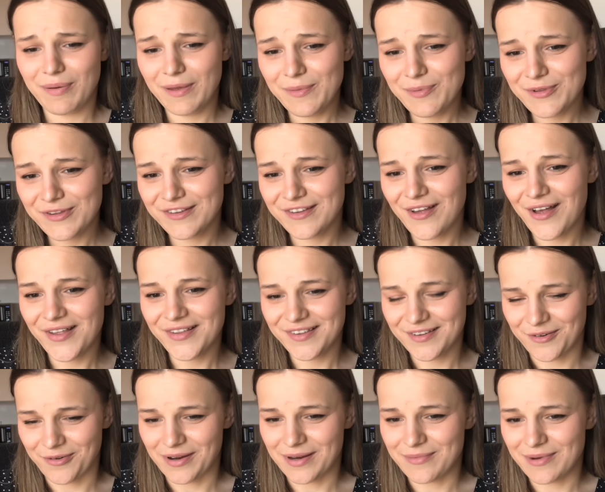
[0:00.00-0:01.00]
People
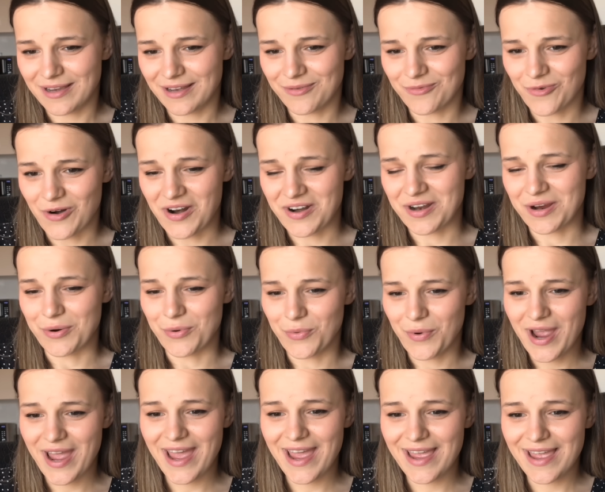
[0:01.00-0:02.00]
start screaming and running
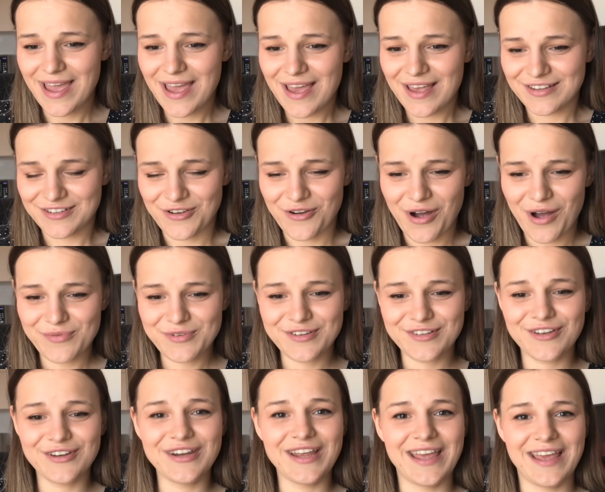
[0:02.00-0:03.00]
away. So I'm
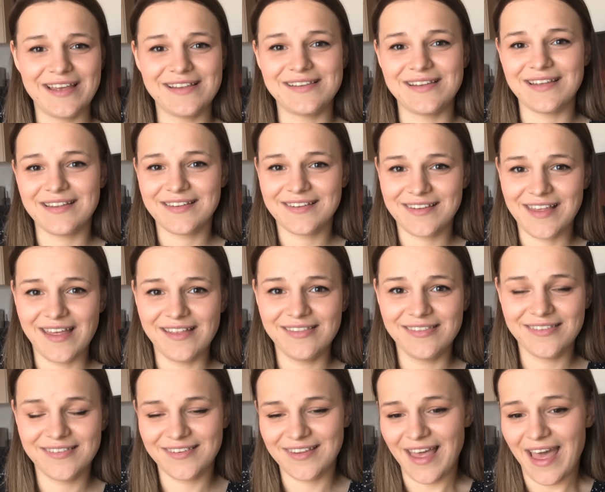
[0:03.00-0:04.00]
just gonna hit
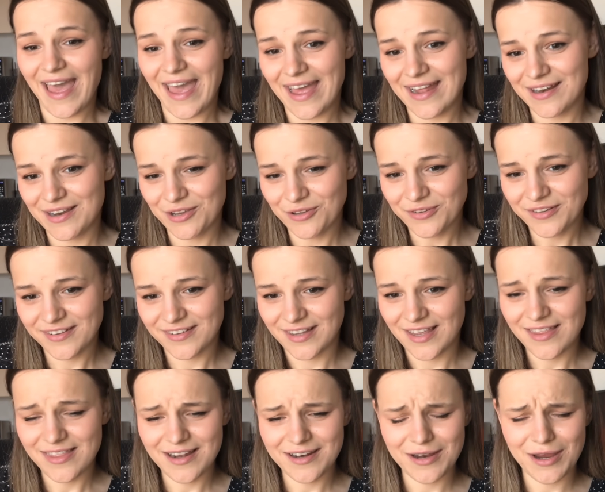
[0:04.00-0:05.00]
send, and you'll
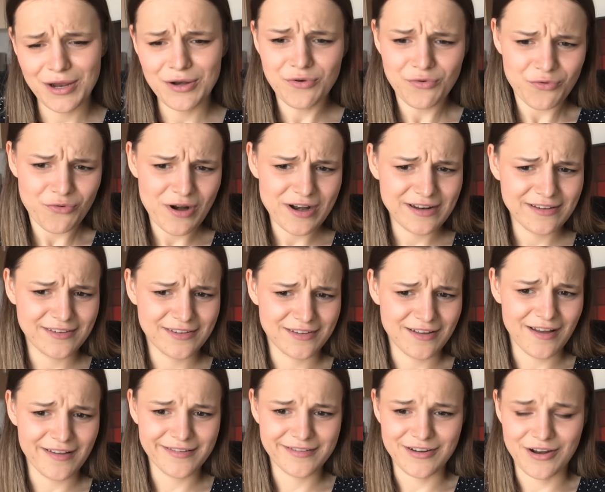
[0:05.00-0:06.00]
see that it already
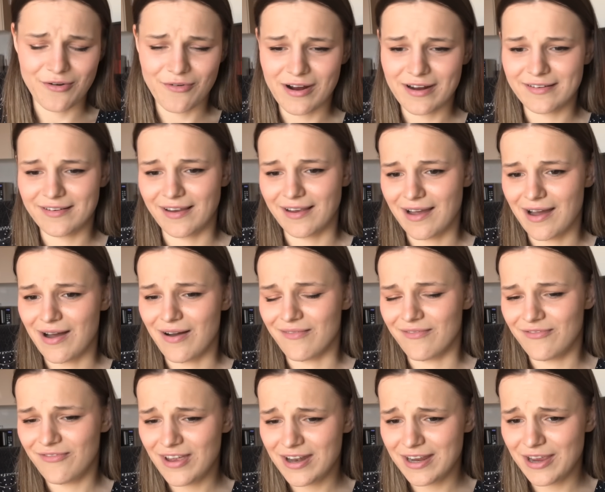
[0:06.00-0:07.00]
starts generating
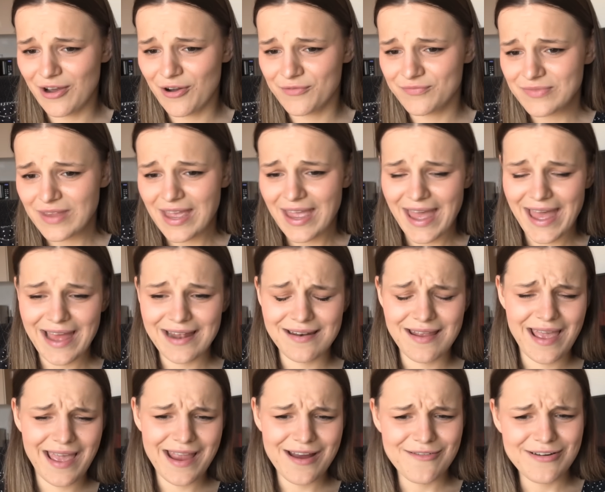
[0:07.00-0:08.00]
our video.
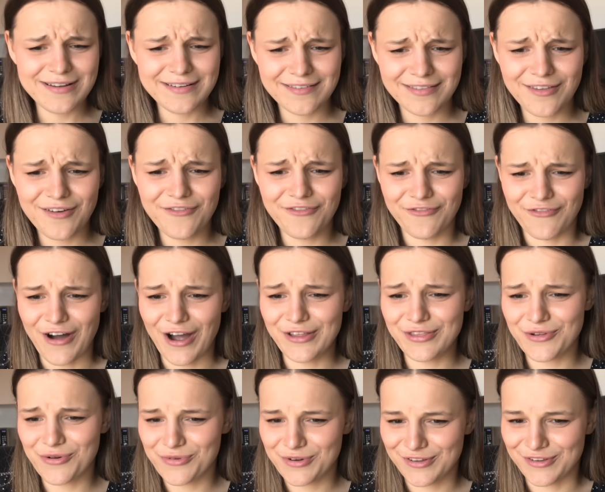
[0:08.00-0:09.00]
And here is the
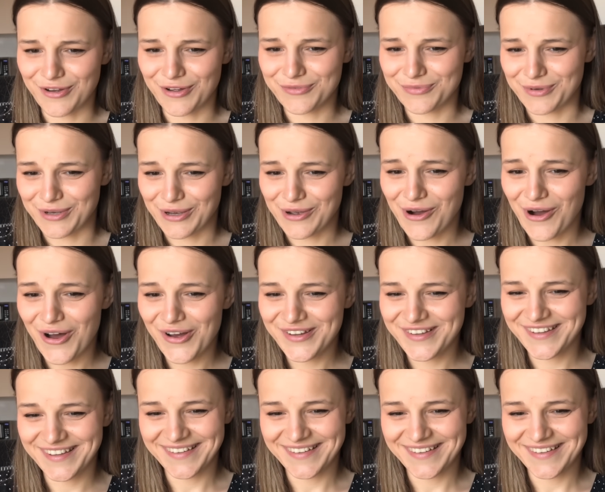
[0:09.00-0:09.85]
final result we got.